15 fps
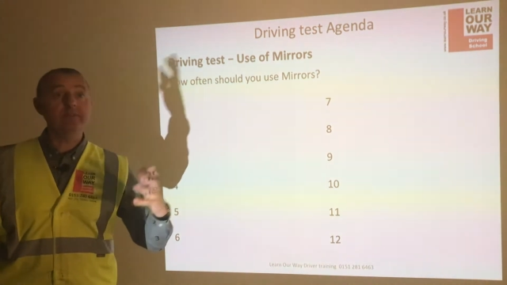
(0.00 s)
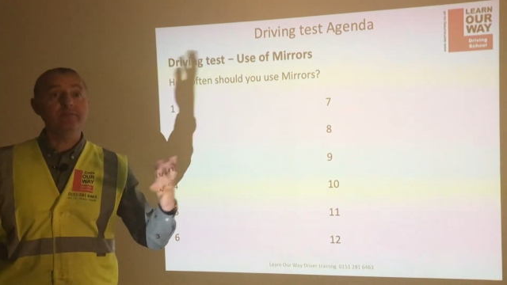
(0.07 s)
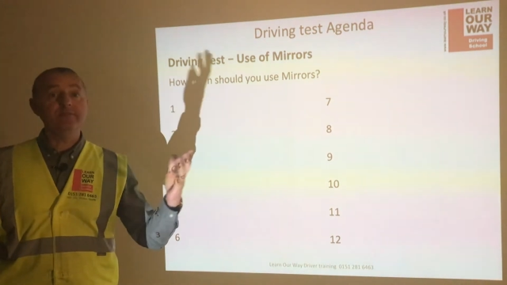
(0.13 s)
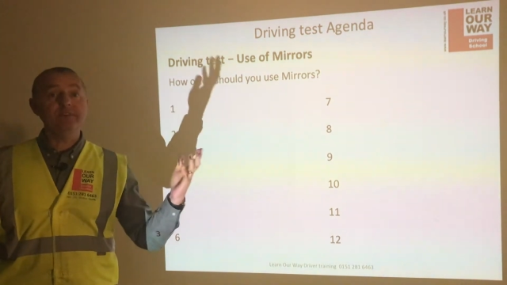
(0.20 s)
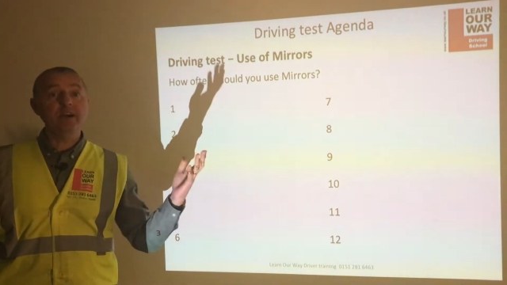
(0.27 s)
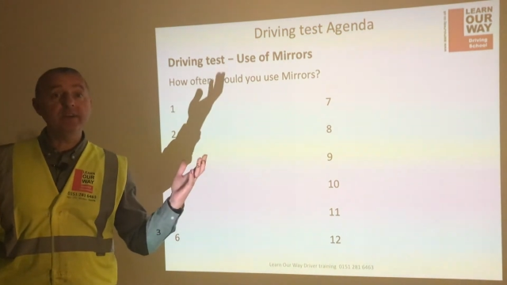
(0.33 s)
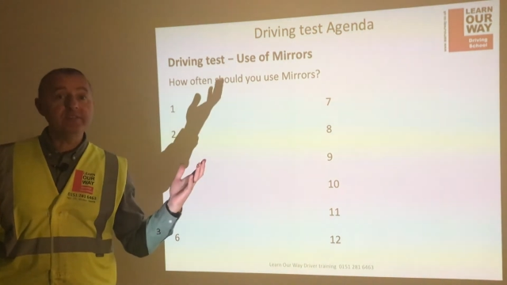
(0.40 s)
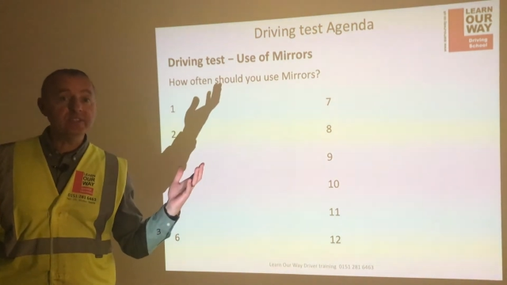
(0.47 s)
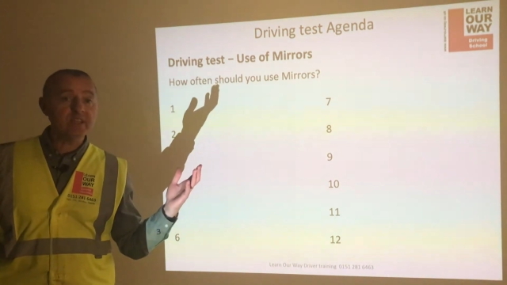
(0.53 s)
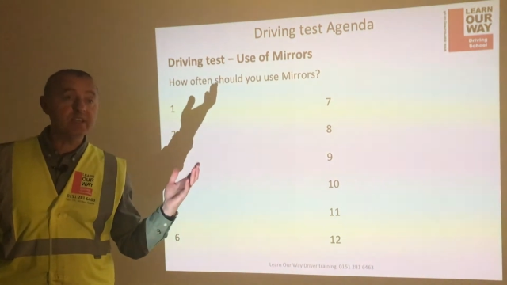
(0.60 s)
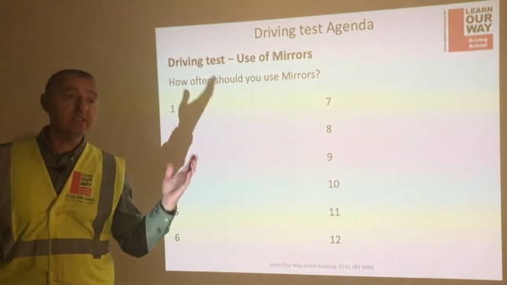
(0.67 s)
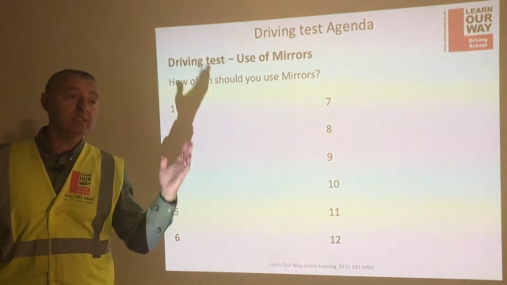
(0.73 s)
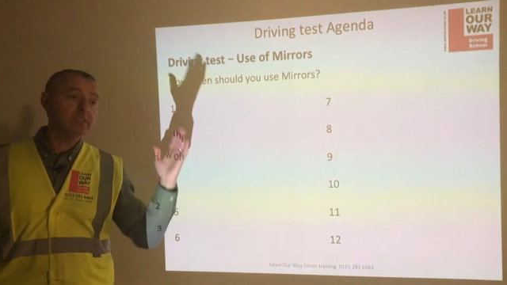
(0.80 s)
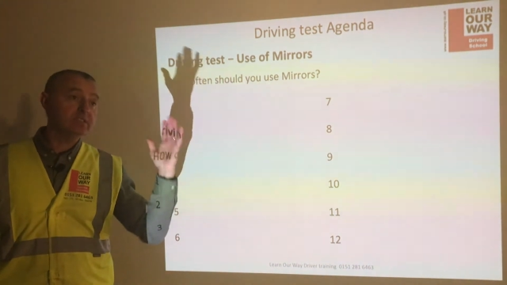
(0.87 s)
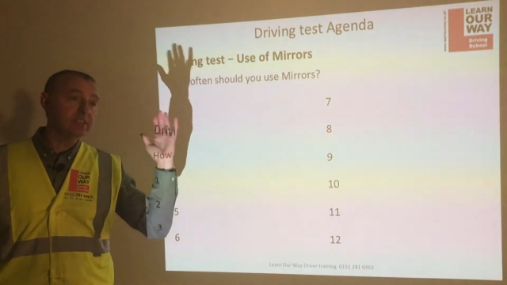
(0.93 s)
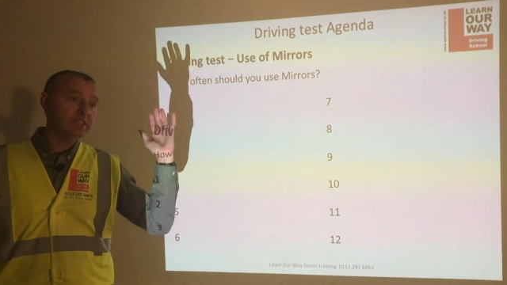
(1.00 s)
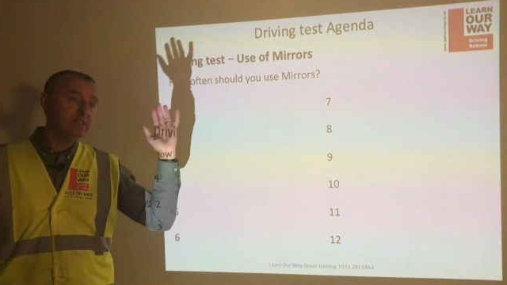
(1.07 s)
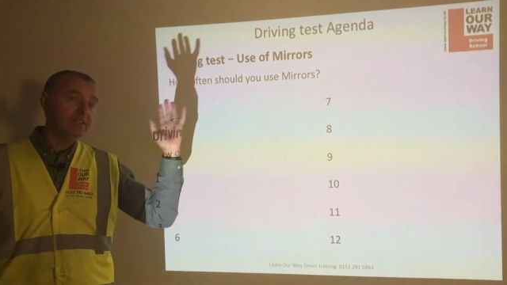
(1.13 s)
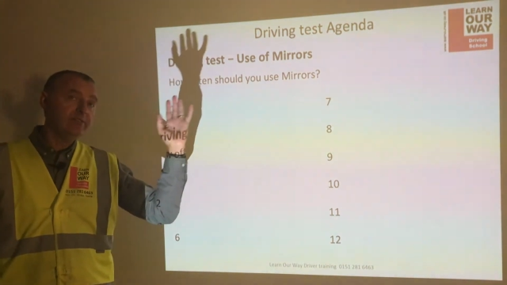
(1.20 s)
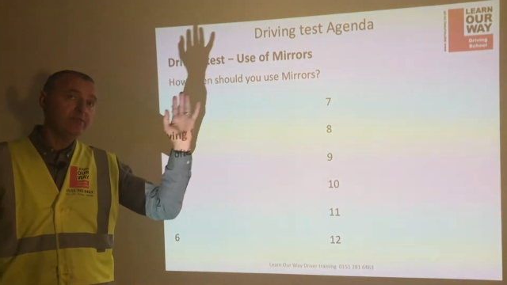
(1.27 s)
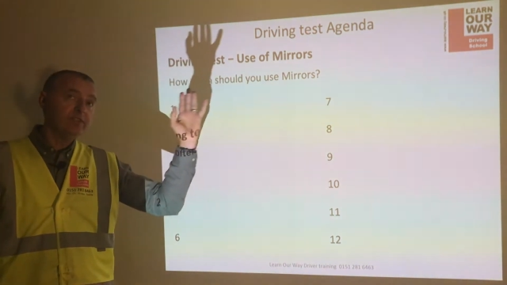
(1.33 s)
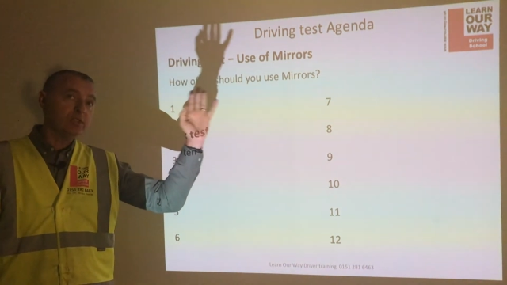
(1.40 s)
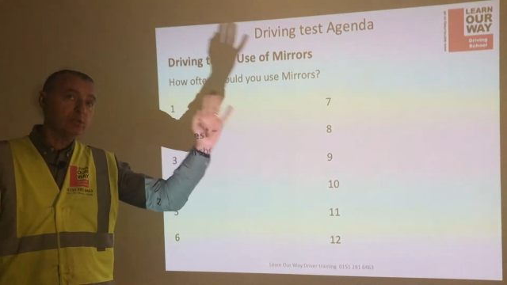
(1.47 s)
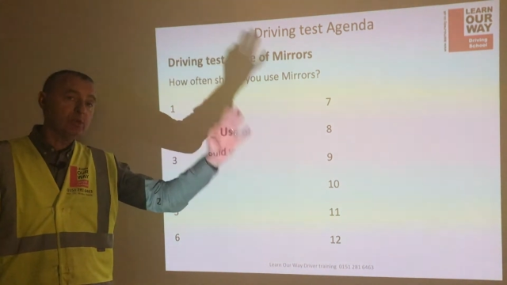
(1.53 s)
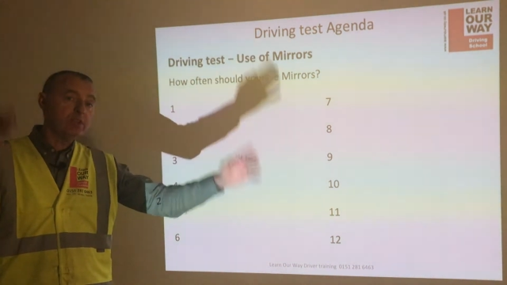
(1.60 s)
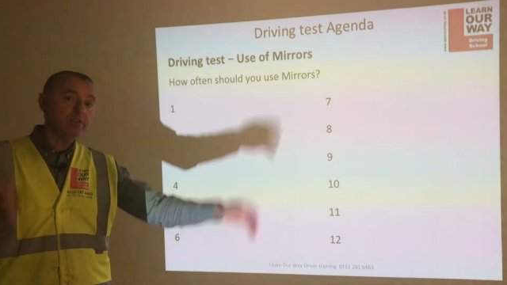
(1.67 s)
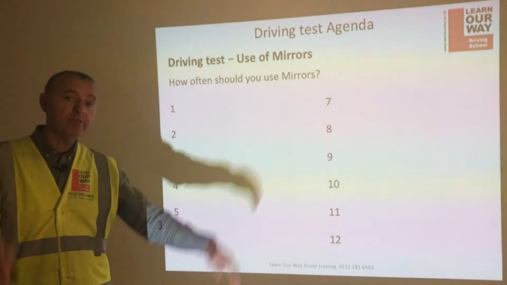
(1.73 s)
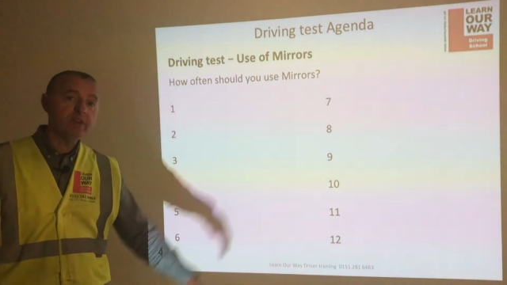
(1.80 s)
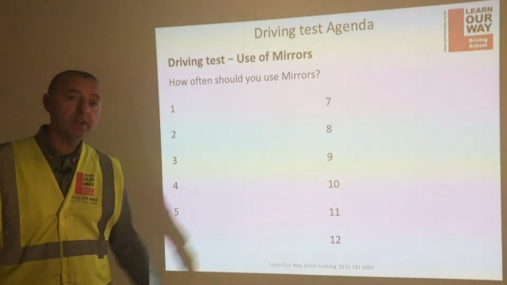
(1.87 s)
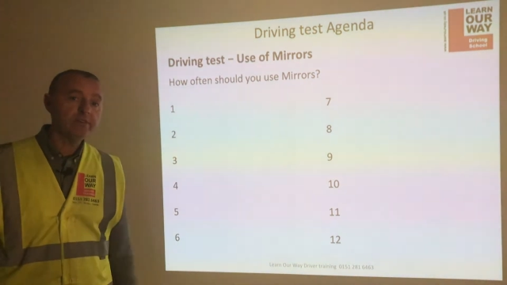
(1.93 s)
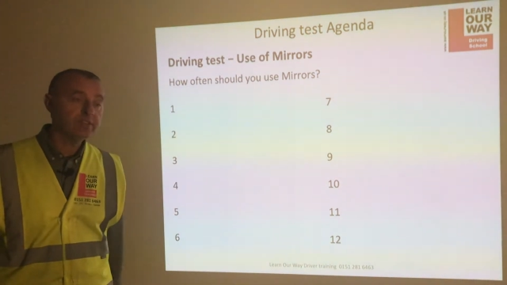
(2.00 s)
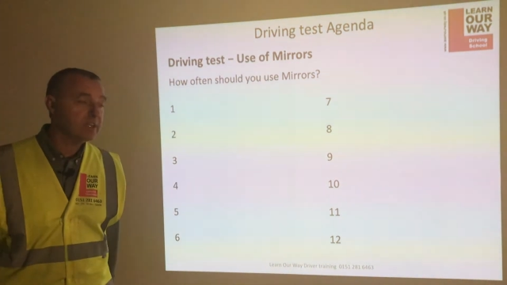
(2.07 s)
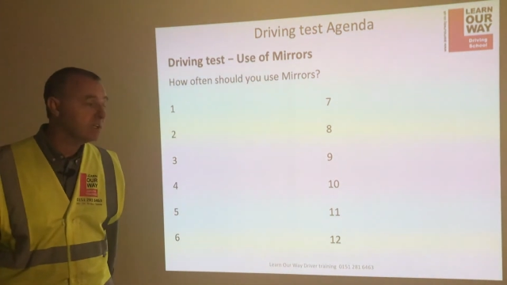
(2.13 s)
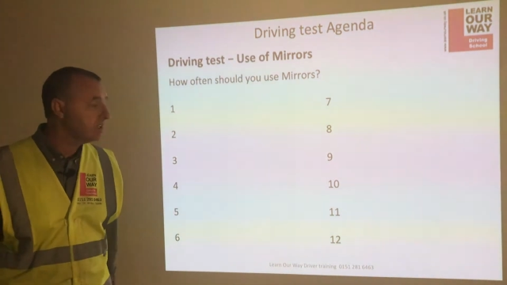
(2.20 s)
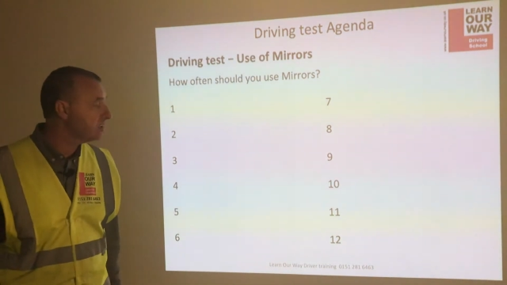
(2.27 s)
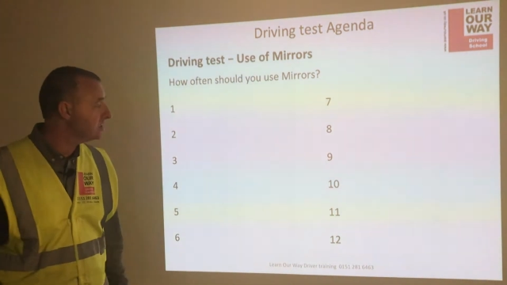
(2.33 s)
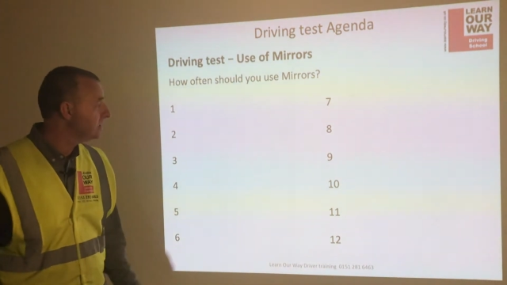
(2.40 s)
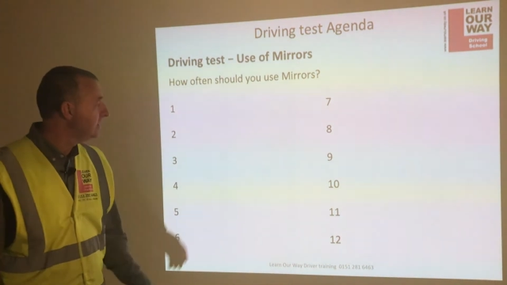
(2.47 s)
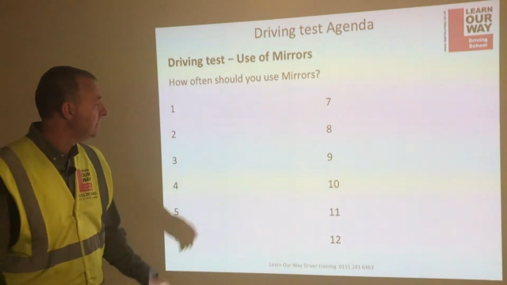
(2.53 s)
5 seconds, 25 seconds.